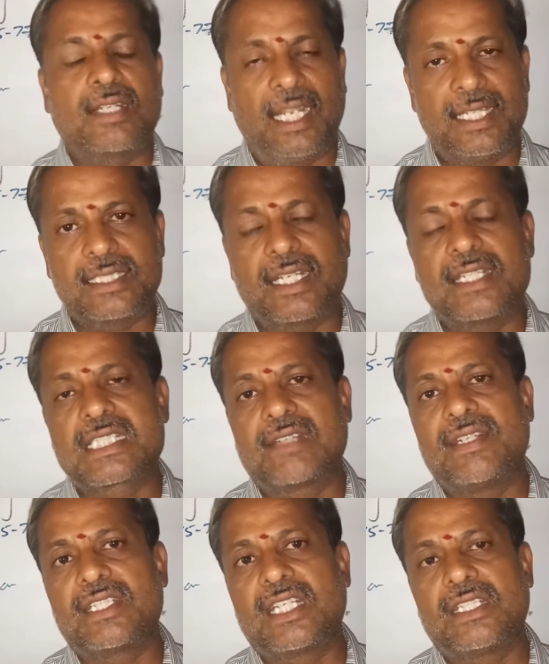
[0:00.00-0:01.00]

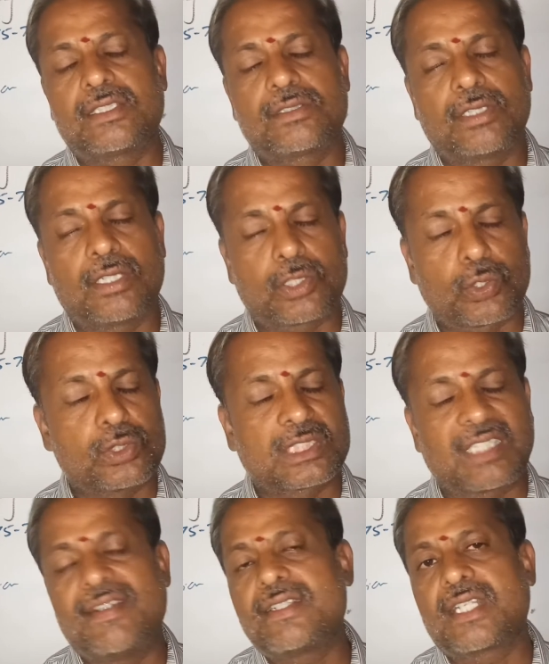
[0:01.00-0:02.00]
1972,
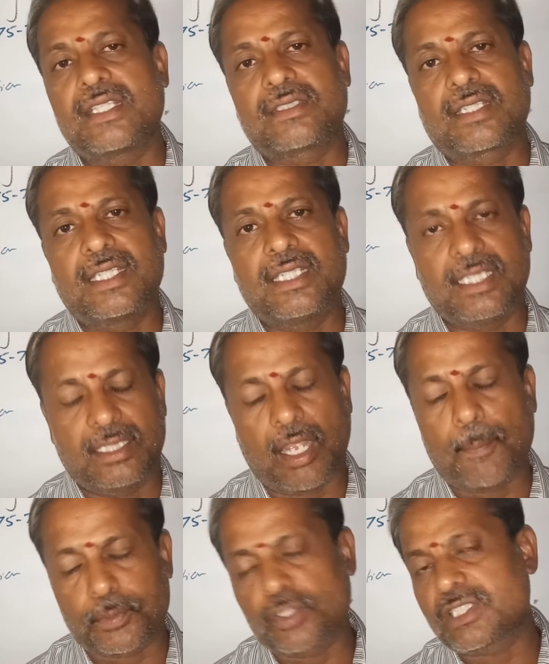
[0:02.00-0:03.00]
73
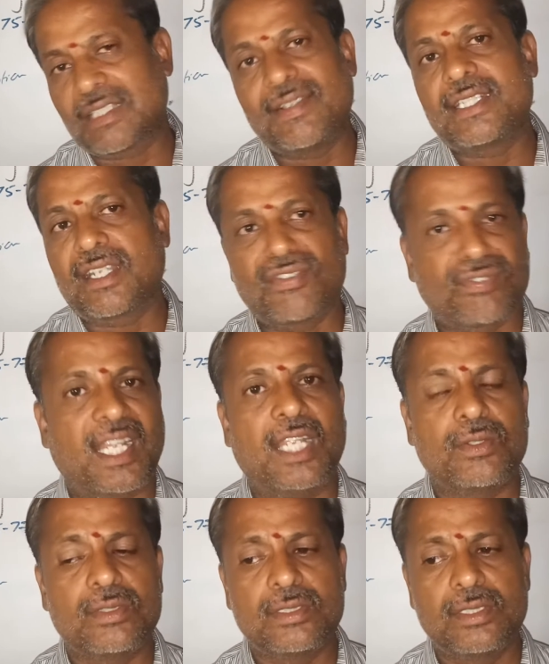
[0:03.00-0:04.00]
up to 75,